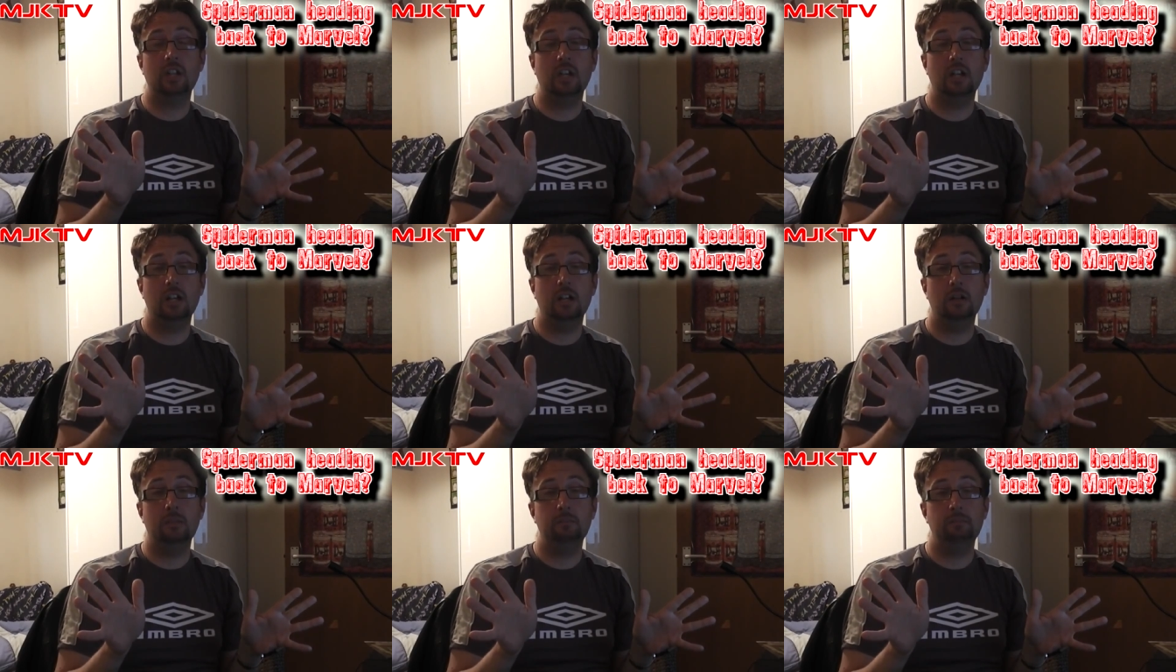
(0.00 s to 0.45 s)

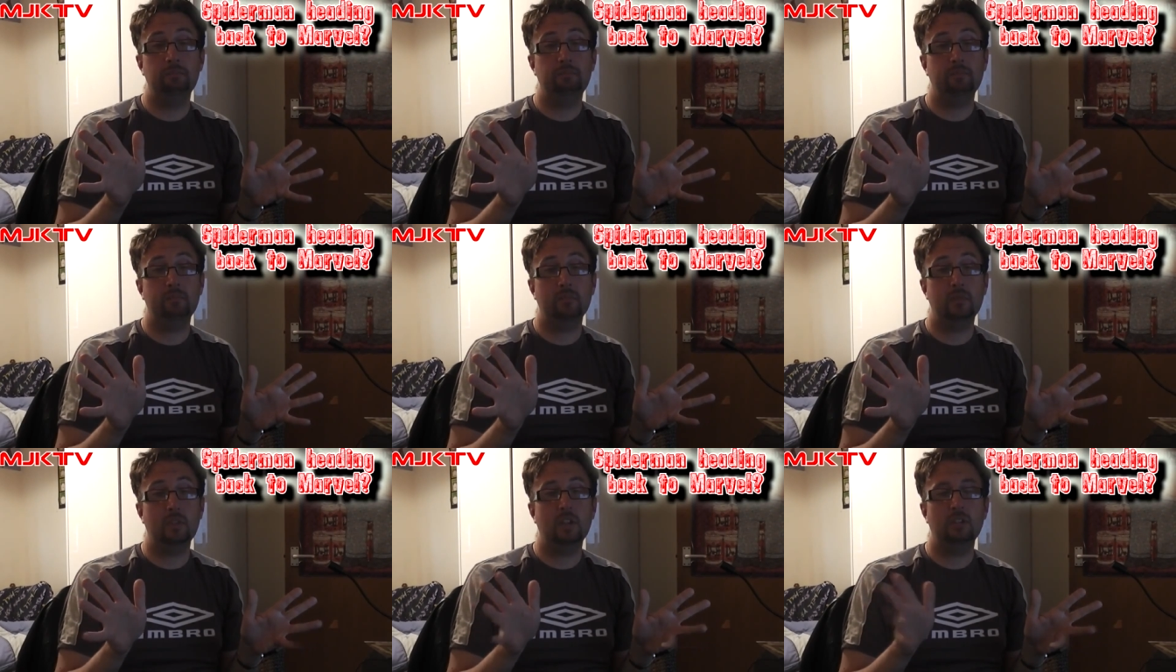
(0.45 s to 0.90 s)

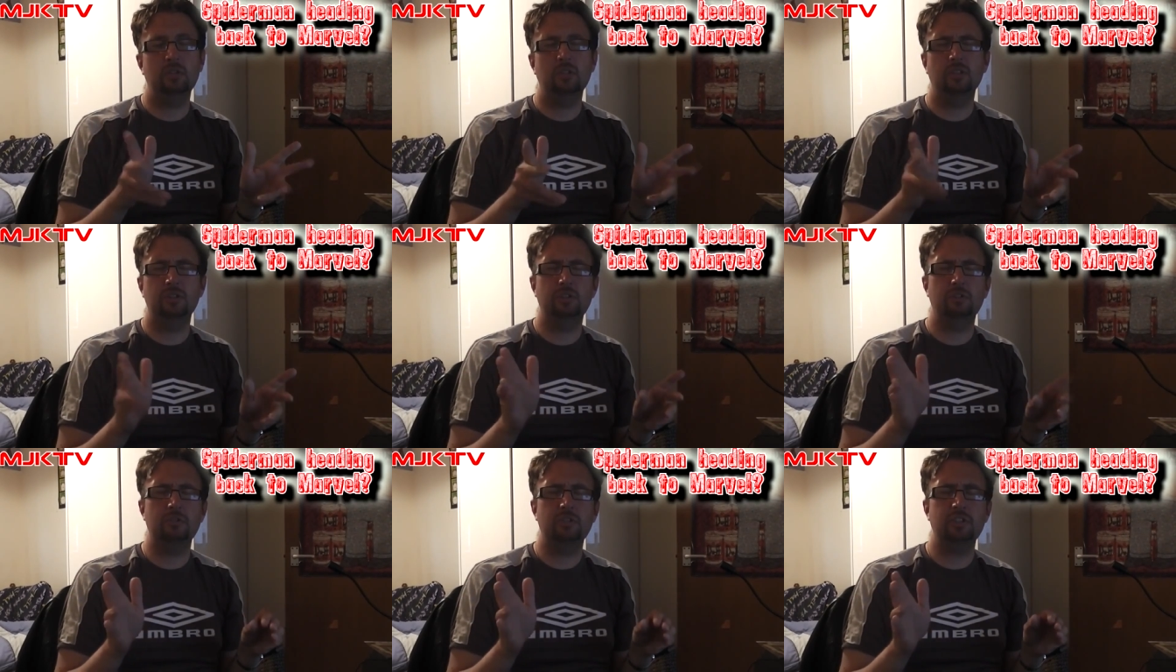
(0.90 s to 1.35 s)

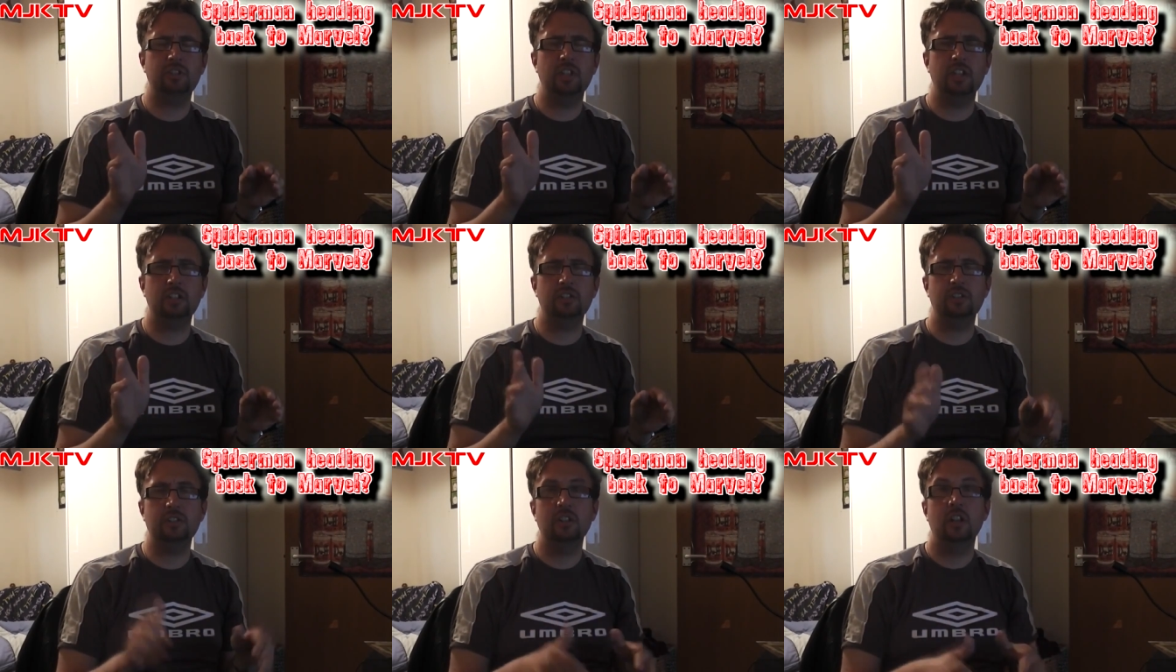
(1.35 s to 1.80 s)
Not
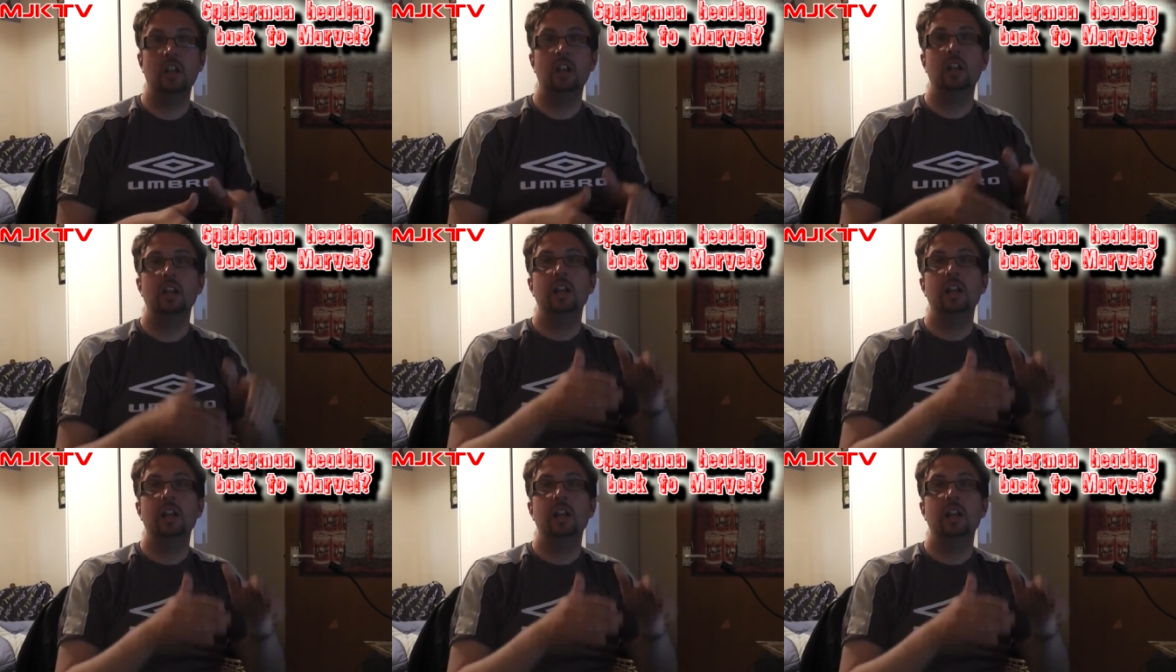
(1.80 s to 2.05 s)
jurisdiction,